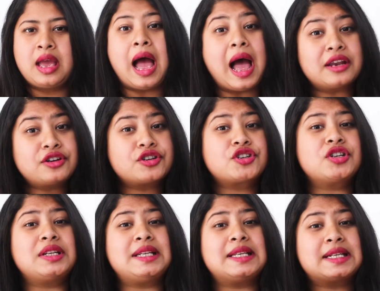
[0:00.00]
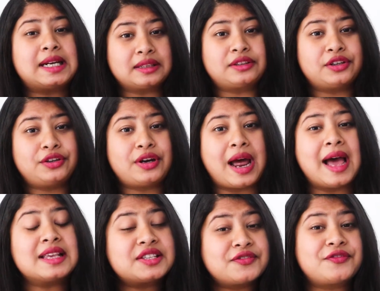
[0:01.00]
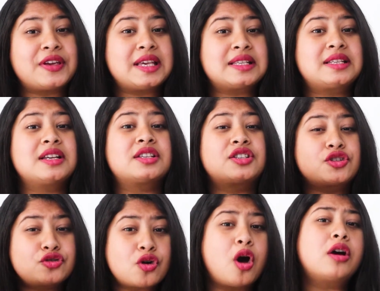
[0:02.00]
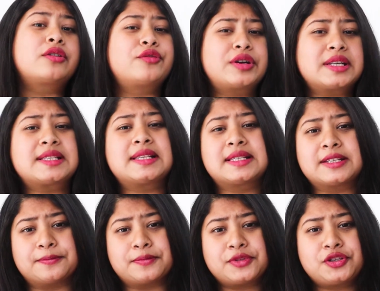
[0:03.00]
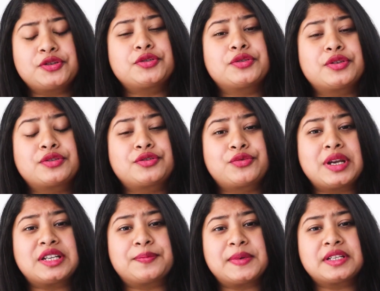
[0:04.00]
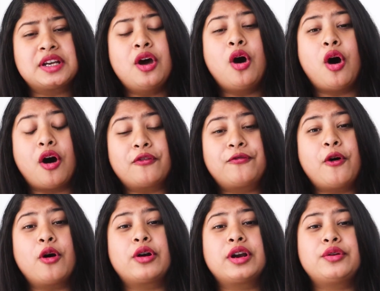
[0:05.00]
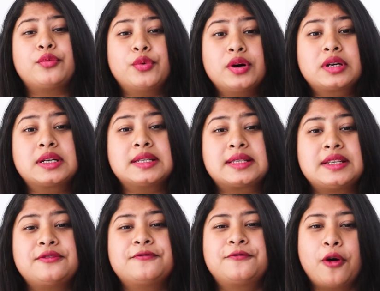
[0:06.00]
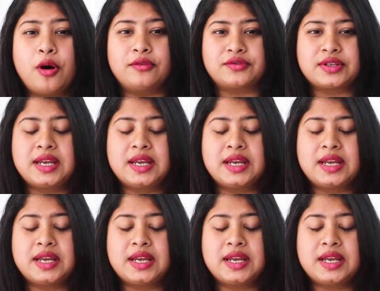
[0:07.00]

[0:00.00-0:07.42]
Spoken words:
Additionally, Qatar has faced strong criticism due to the treatment of foreign workers involved